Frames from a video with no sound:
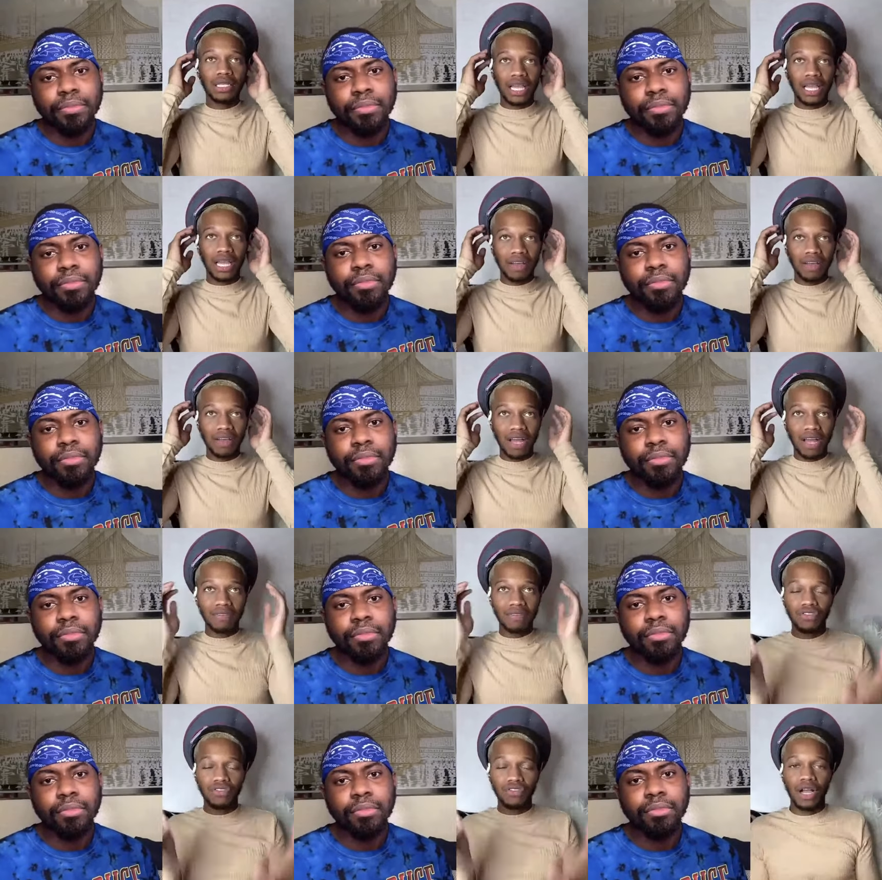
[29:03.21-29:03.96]
Speaker 1: like I've
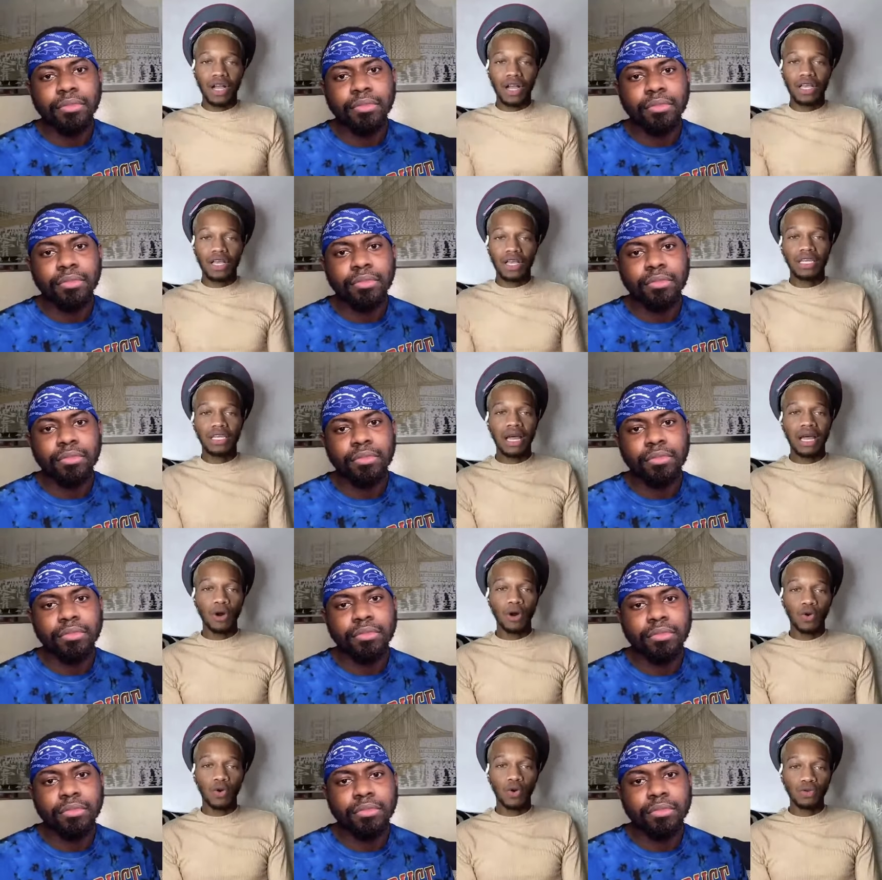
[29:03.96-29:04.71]
I've tried, and I'm an
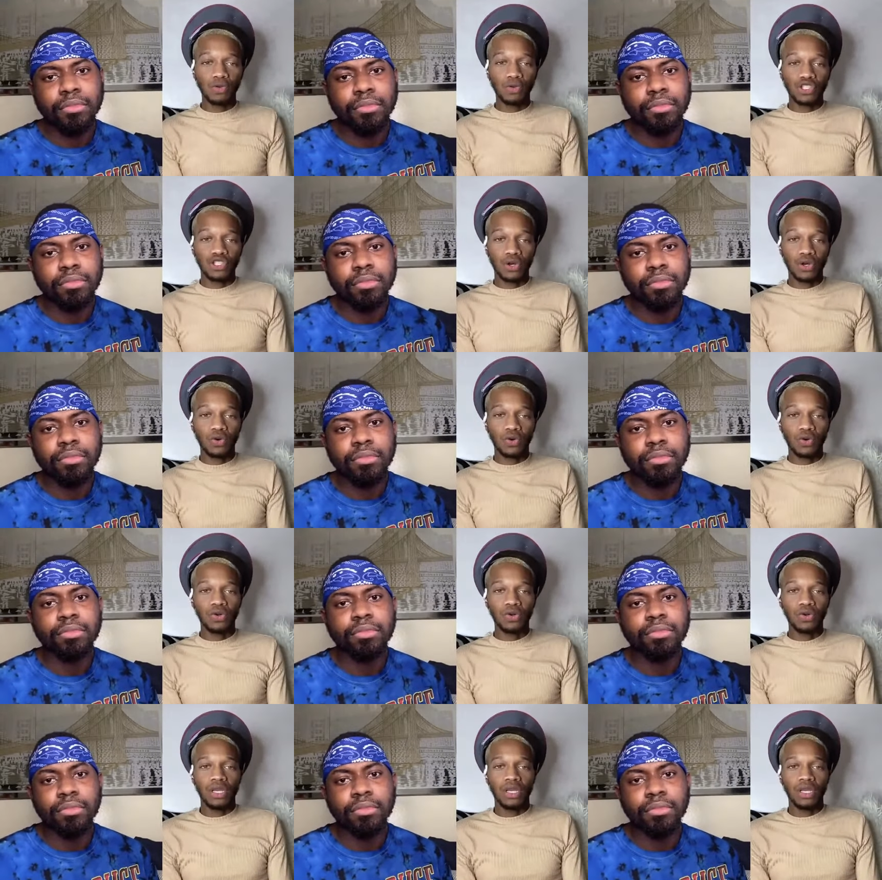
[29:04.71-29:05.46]
old soul,
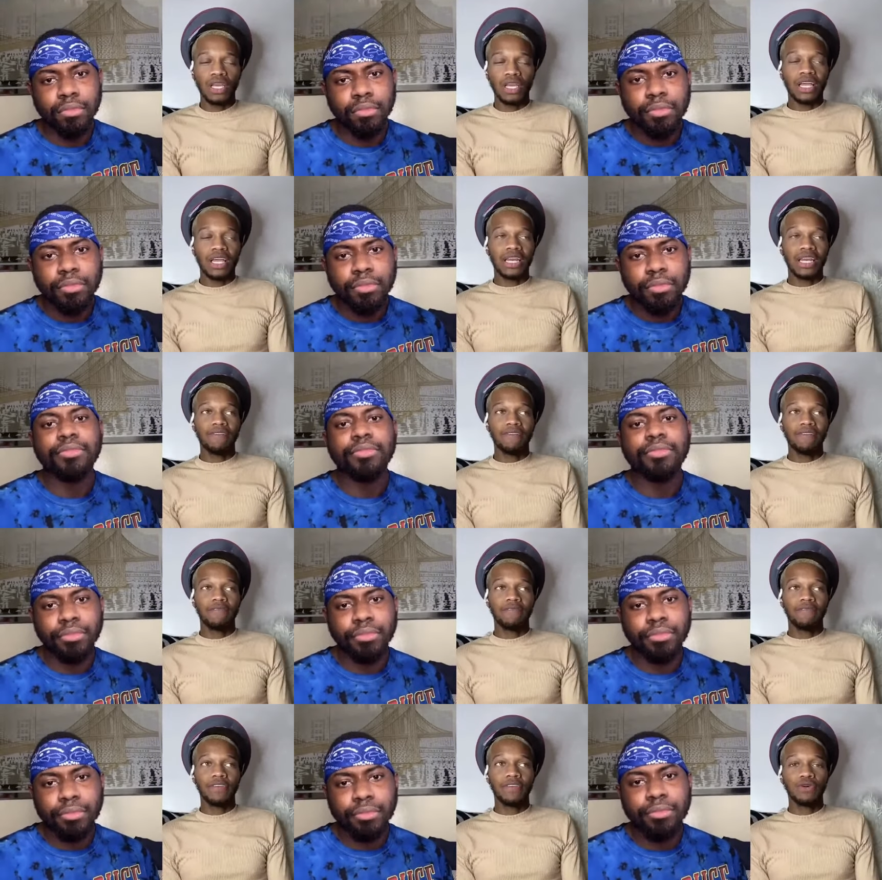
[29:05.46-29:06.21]
and I
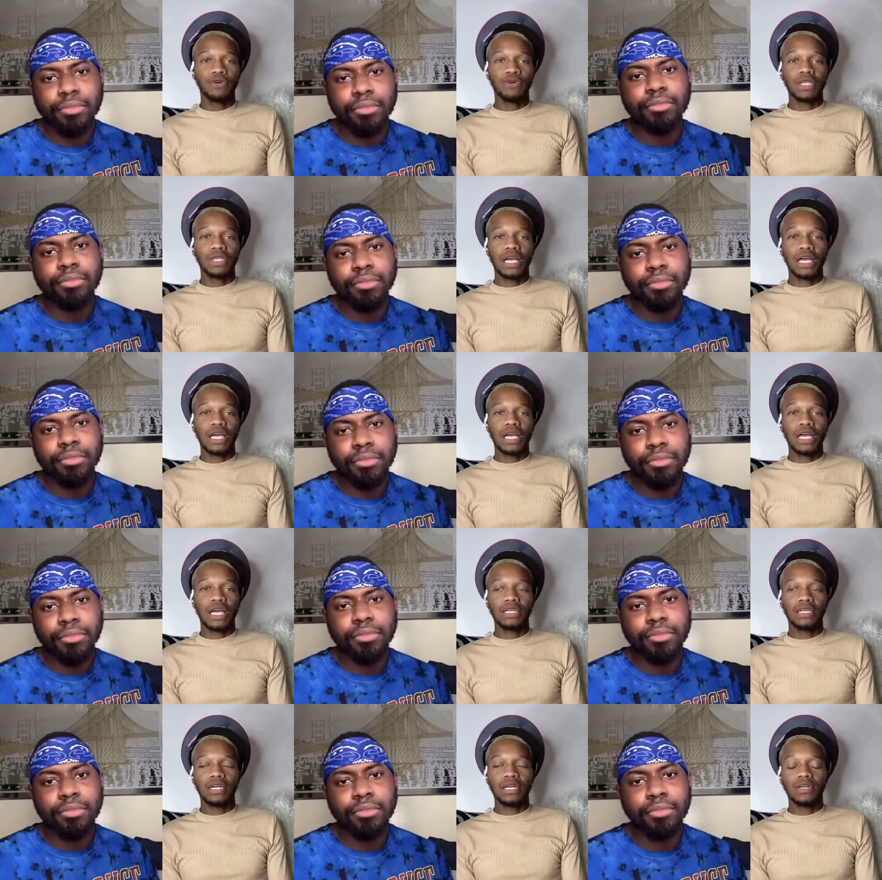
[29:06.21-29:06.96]
feel like
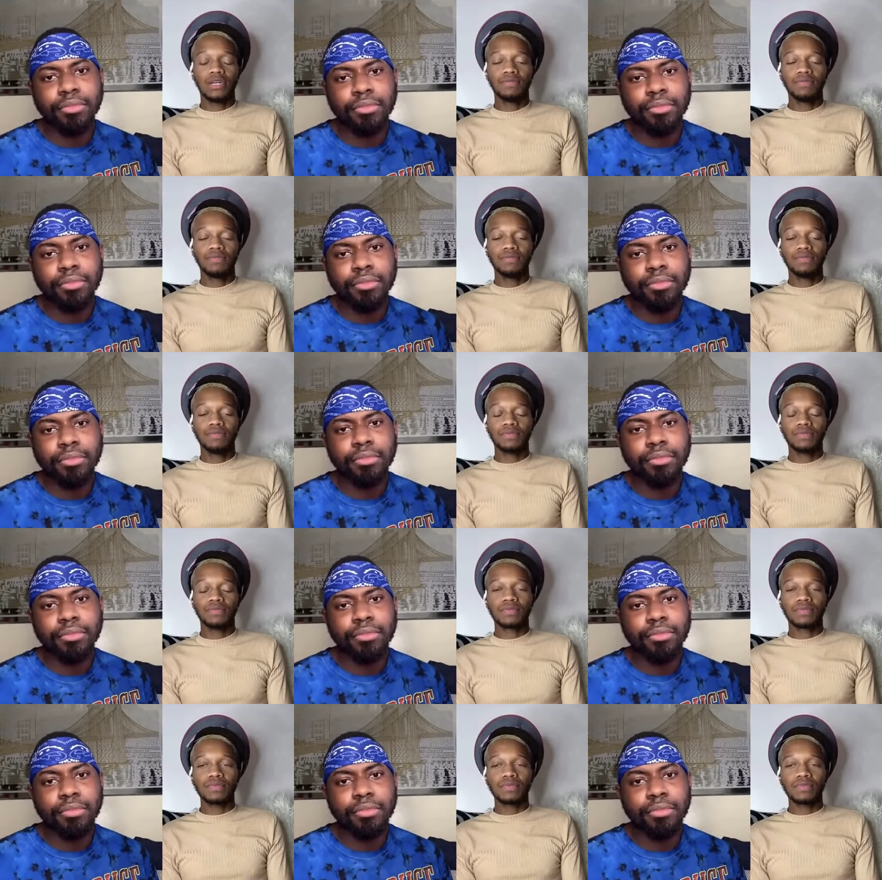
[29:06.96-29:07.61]
um,